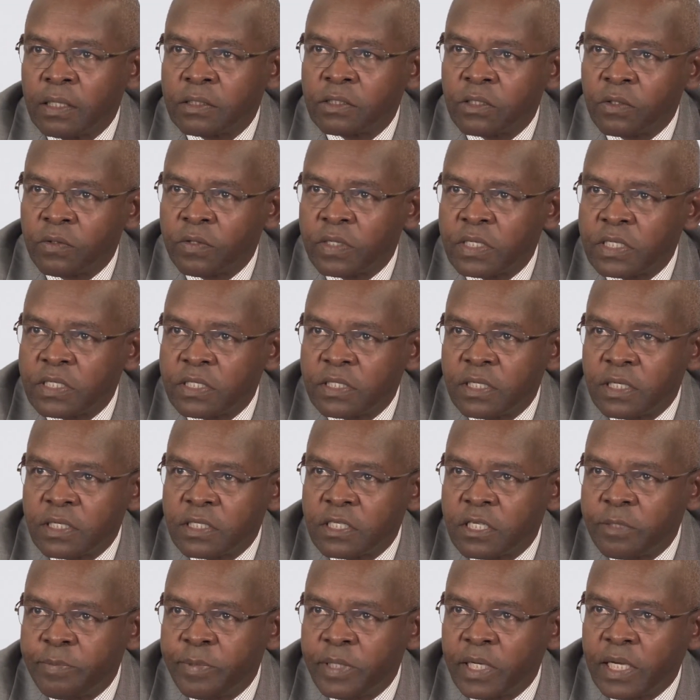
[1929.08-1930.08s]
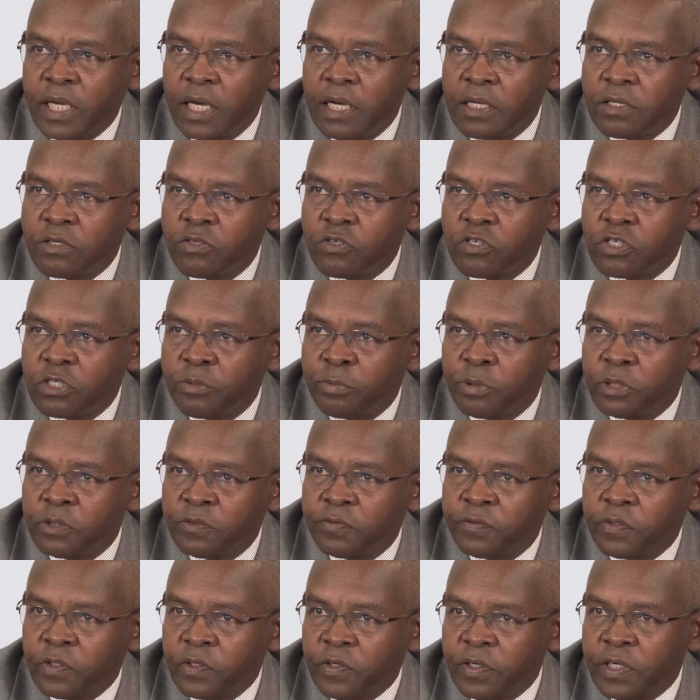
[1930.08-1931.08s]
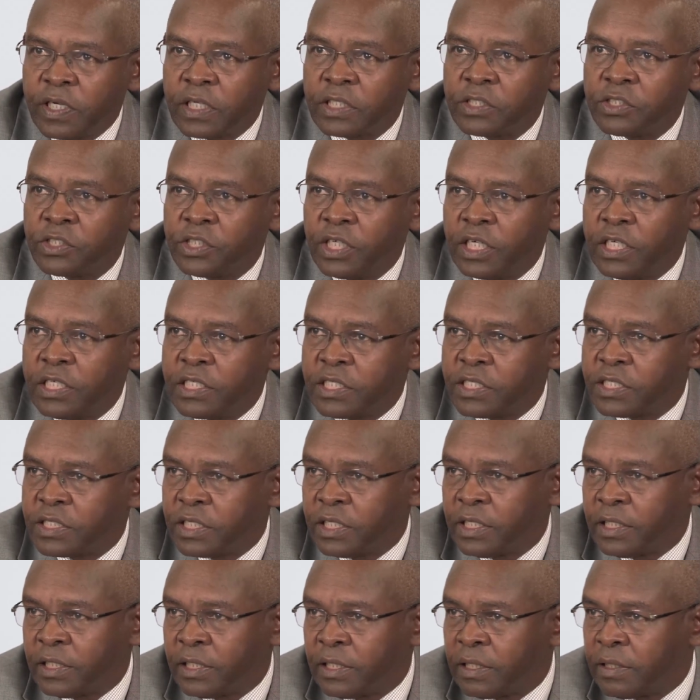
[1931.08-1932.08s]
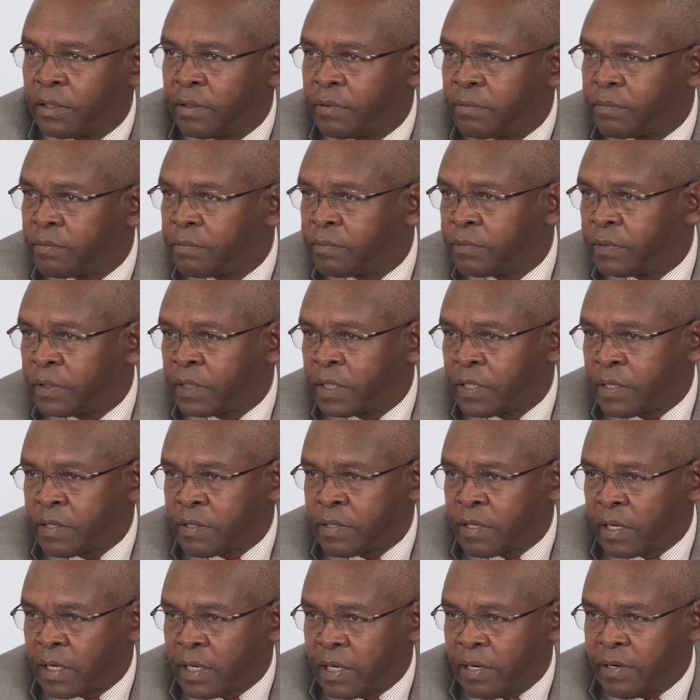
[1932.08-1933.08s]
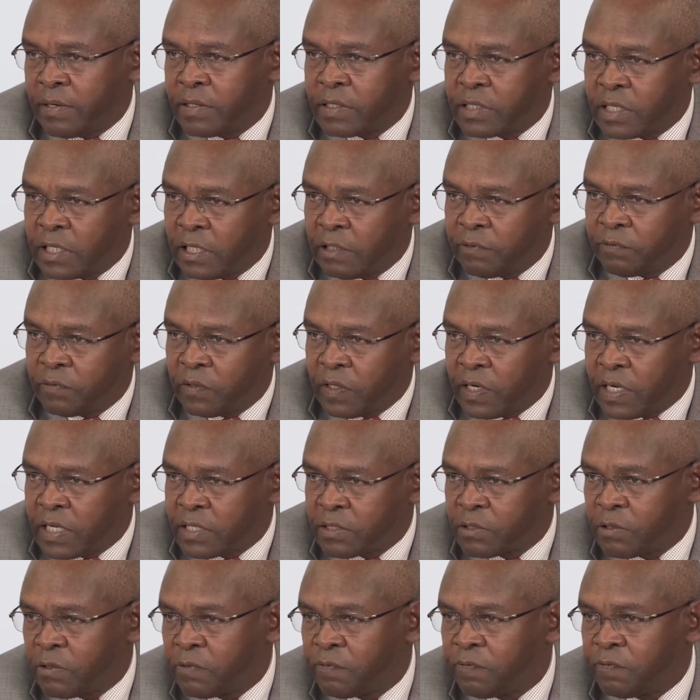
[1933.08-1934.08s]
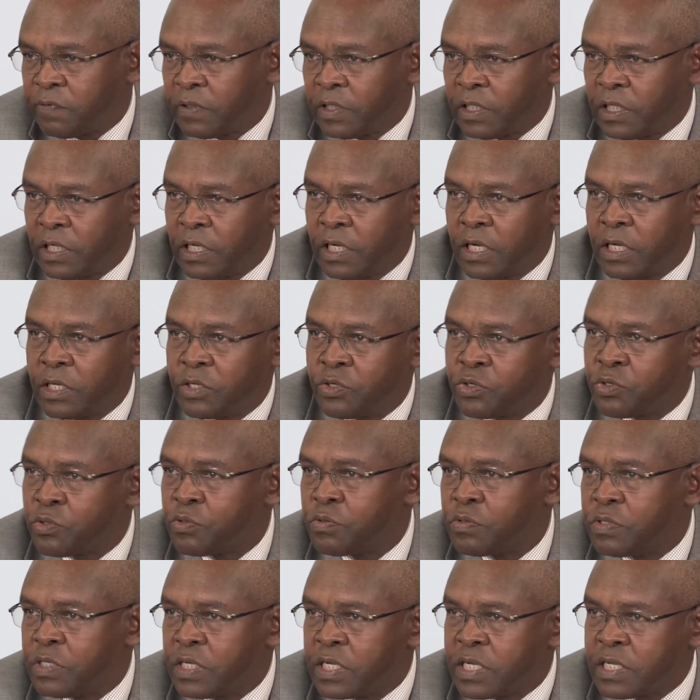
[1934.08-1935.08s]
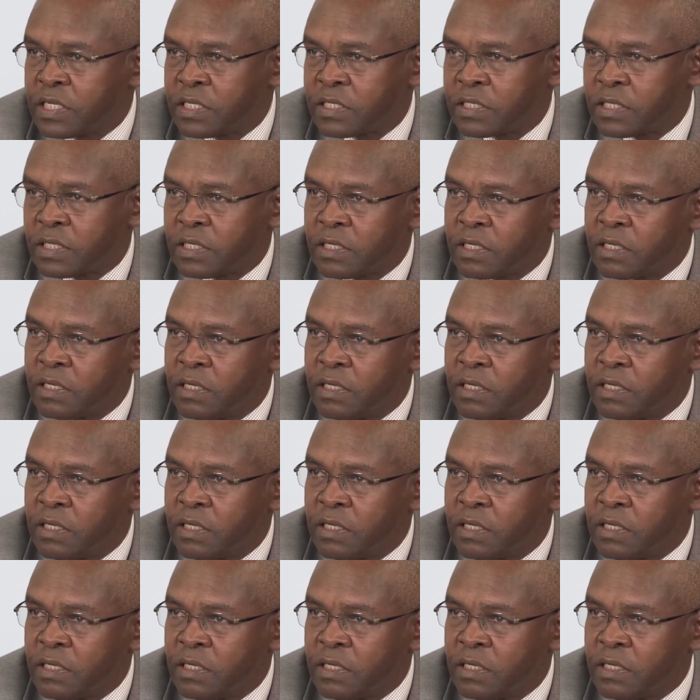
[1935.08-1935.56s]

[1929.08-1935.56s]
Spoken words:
So this is the CBK's usable foreign exchange. The current level as of June is